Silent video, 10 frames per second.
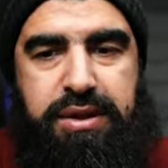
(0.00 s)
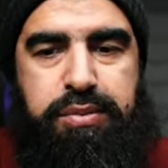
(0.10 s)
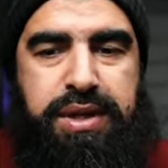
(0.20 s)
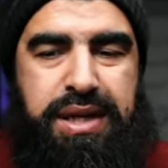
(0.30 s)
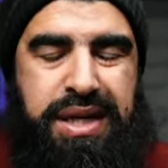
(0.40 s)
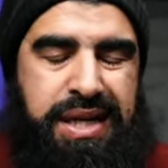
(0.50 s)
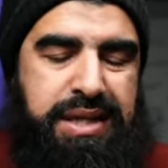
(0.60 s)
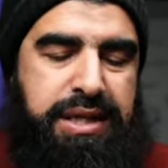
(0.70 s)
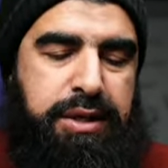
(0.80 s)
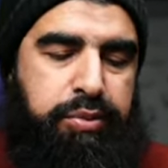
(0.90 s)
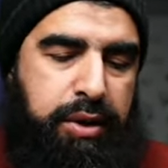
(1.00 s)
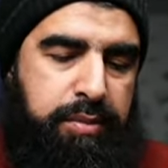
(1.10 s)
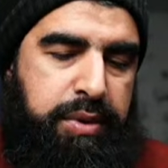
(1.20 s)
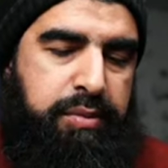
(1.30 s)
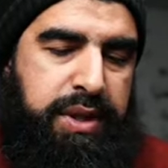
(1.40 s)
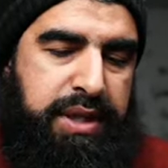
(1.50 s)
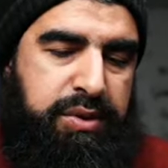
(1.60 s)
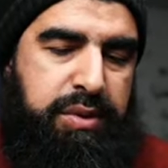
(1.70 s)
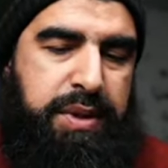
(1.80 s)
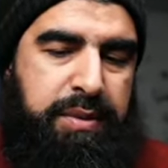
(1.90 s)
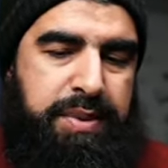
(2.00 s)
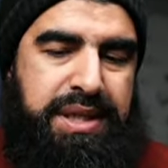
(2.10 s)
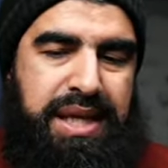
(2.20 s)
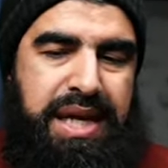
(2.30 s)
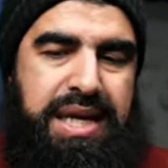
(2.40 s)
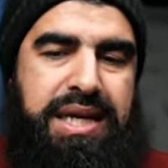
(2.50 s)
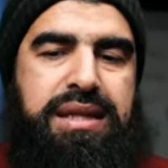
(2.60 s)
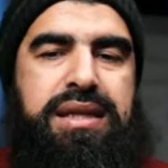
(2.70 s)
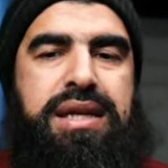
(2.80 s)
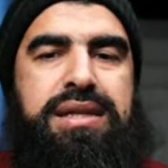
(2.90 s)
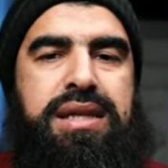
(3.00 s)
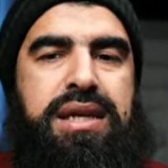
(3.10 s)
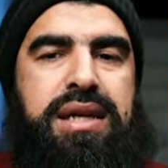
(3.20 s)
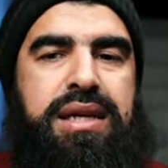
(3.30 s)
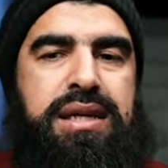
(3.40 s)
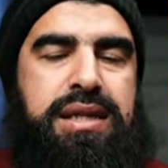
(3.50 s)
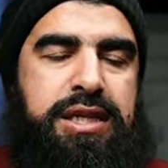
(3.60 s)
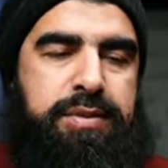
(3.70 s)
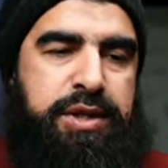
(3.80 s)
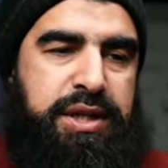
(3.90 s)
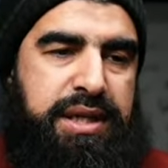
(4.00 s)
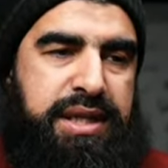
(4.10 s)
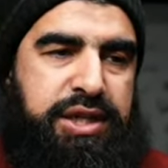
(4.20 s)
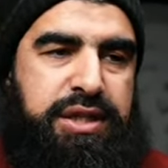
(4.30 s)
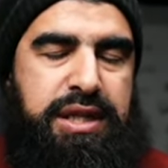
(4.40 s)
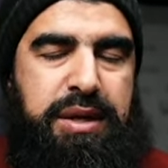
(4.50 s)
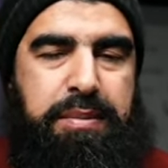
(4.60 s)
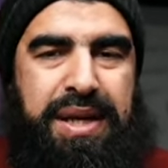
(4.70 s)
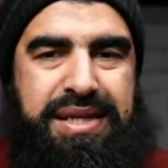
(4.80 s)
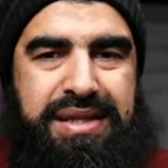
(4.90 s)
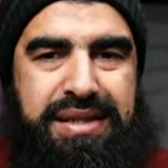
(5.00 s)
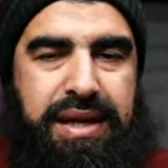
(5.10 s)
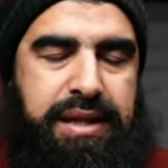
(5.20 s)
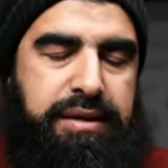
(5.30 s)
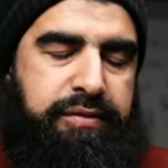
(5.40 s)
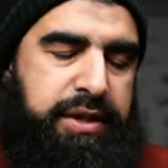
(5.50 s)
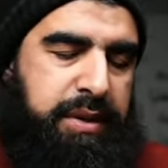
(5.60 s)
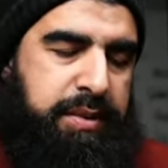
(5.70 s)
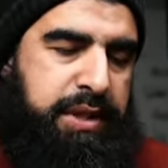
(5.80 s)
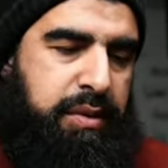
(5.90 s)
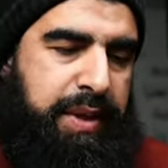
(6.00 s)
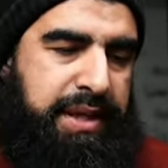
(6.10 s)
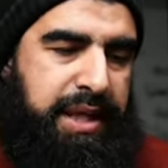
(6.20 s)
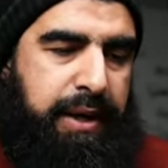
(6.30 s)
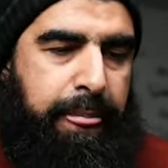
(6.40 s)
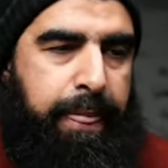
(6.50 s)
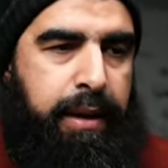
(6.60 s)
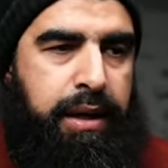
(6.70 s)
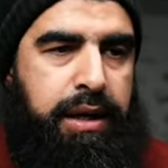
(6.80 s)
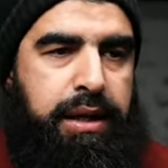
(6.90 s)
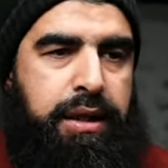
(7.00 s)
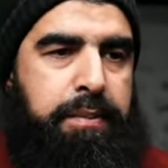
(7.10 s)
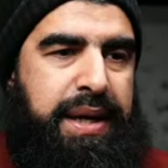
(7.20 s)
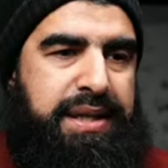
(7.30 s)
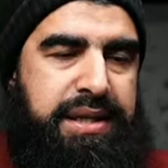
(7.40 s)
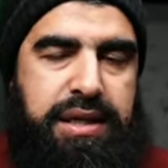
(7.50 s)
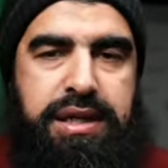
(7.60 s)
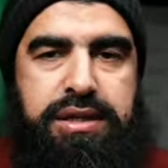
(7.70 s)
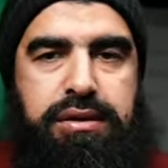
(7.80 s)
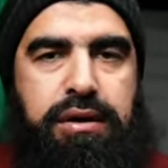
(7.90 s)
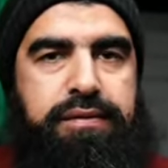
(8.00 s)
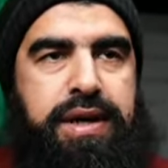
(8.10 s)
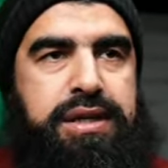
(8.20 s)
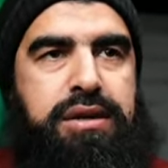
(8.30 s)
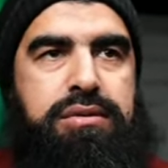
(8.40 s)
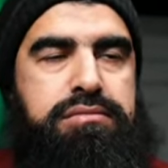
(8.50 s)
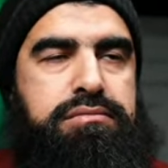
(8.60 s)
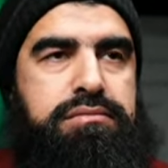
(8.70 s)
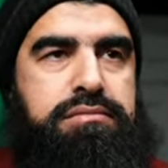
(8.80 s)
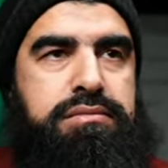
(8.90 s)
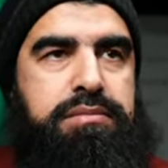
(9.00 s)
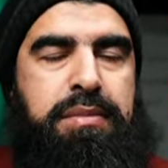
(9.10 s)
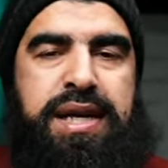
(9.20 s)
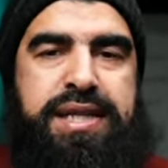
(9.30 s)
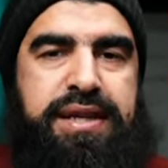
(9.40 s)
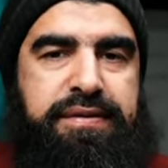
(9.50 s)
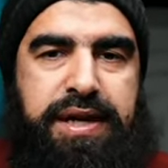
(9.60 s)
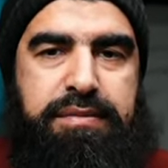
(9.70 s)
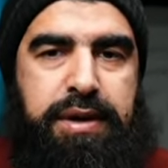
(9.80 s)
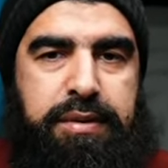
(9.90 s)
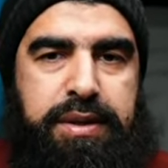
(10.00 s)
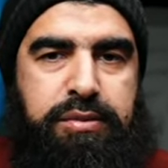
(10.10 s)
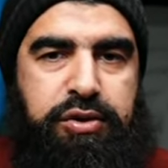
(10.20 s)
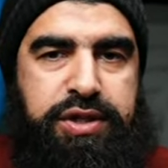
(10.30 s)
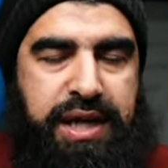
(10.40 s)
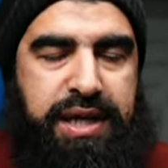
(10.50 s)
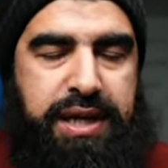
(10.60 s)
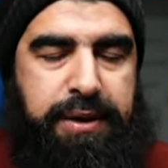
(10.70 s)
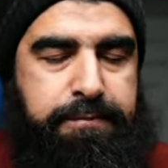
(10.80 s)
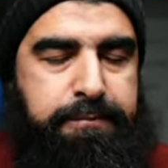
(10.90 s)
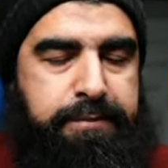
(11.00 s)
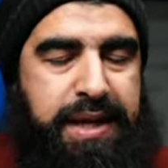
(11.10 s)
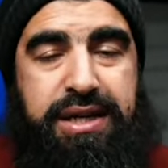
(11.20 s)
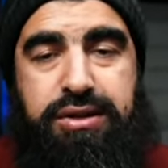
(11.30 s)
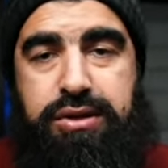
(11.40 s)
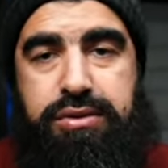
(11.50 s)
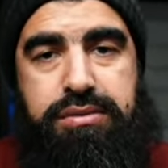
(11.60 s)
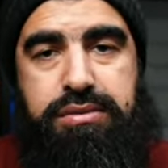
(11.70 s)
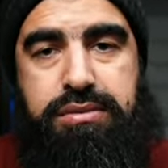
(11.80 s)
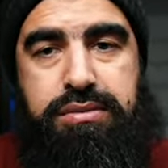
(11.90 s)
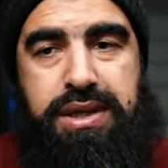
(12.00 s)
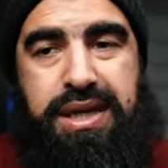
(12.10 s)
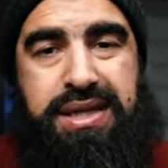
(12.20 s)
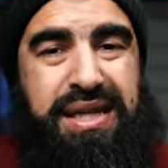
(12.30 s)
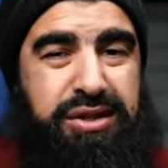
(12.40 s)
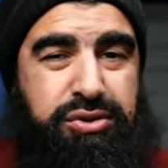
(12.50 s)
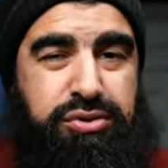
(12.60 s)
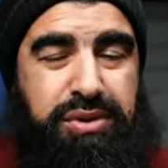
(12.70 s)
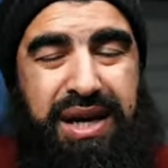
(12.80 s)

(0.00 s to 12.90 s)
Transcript: The, the, see, the problem is with people saying there's these specializations are the best. Like for example, someone might say the best studies of I don't know Maliki fiqh might be in Mauritania. I don't know. Is that the true?